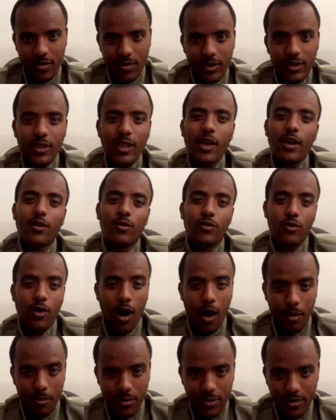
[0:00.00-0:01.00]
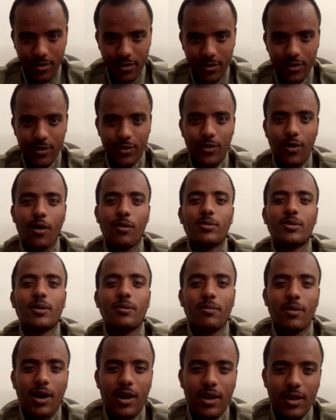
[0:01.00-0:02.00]
It's like Rob. You rob
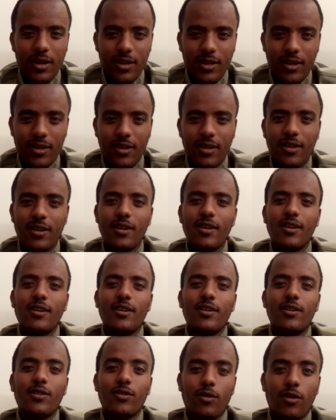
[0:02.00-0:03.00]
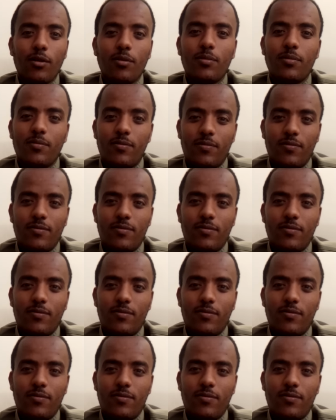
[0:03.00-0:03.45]
somebody. You rob.